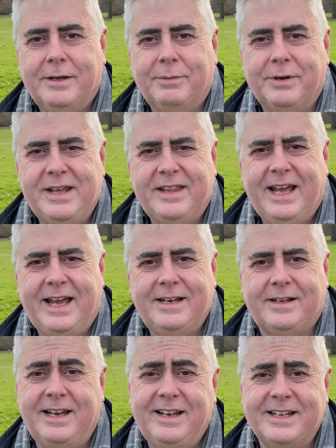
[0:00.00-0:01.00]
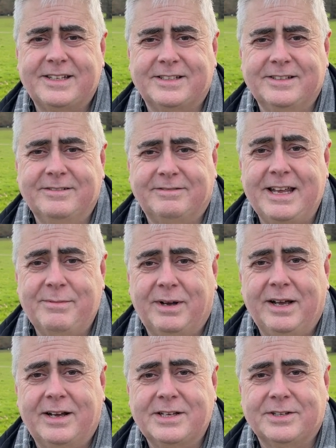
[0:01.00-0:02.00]
But on the other hand, I like to keep
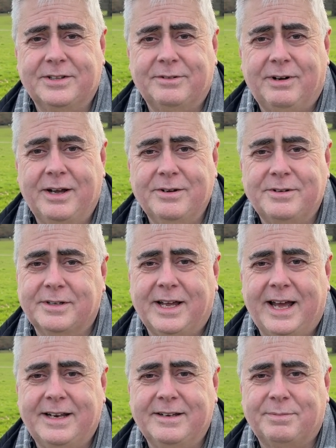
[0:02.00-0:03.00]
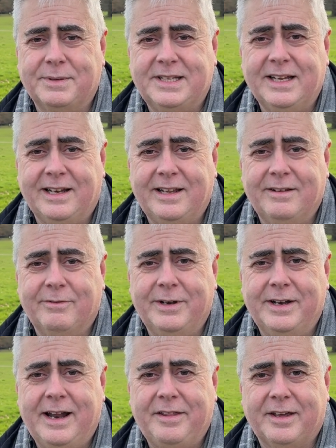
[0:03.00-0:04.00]
my eyes on the road, and particularly
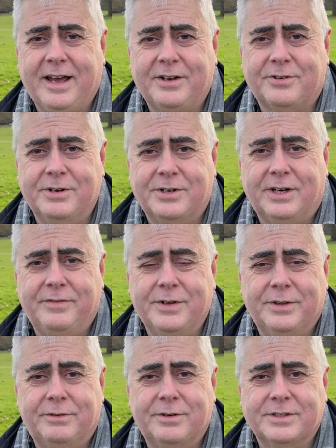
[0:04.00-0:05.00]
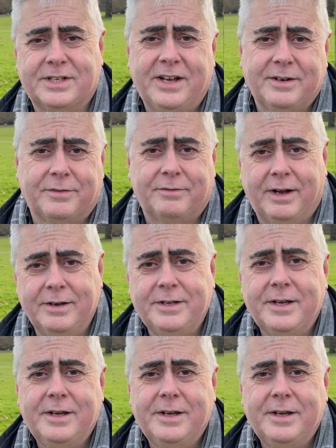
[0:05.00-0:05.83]
when another country, driving on the wrong side of the road,